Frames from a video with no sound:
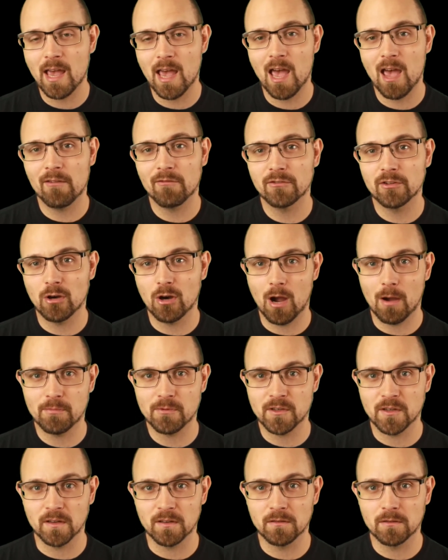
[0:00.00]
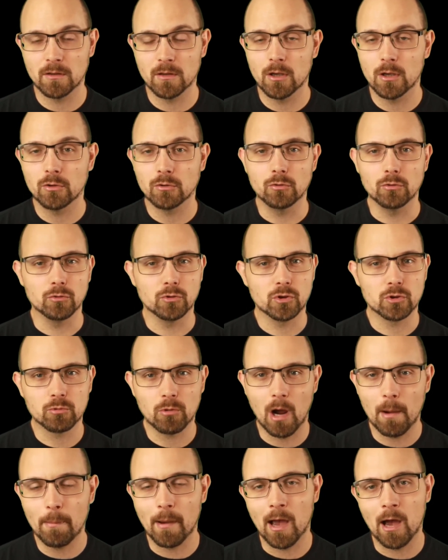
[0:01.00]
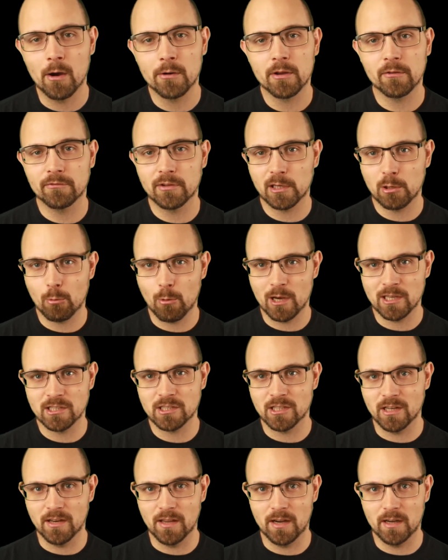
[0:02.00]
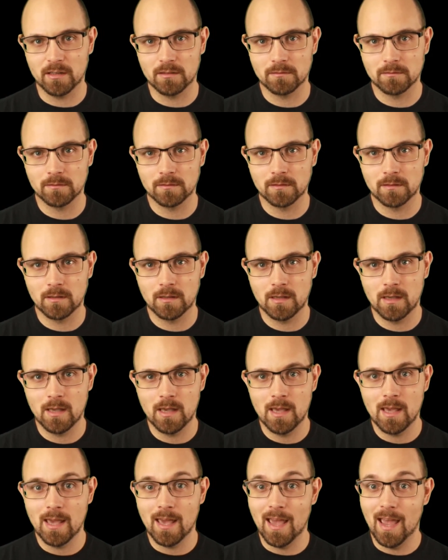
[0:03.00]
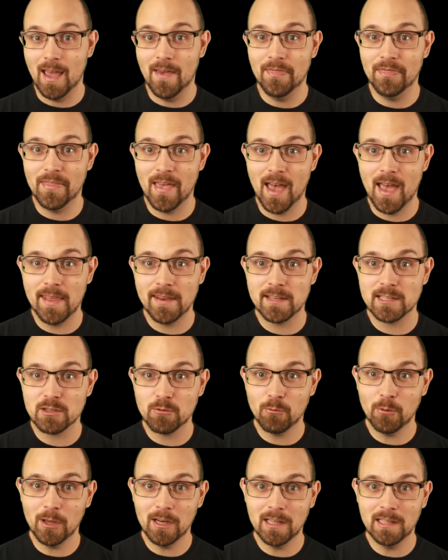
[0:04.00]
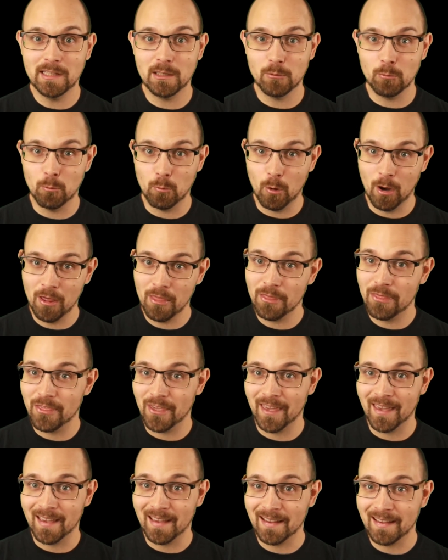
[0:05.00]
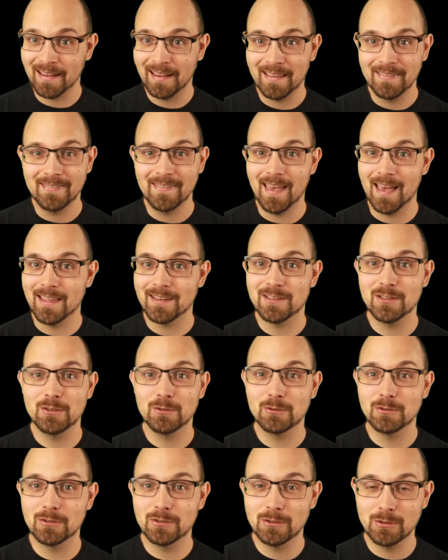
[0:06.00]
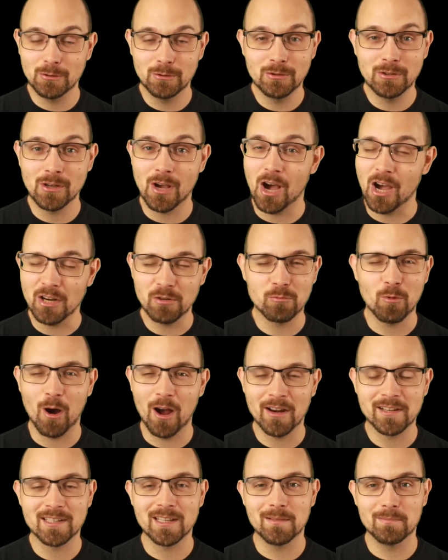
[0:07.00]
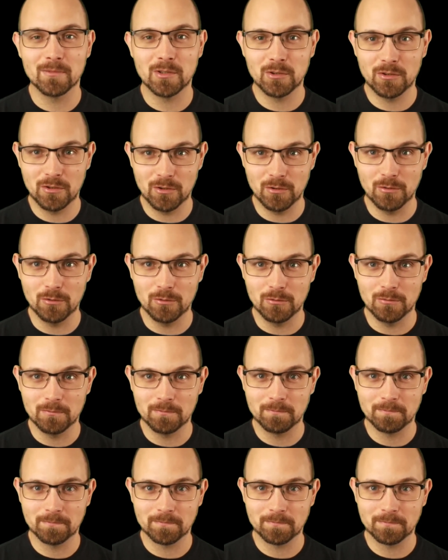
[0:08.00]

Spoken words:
have the option to drop out of the questionnaire. And that is really the one thing that you do not want them to do.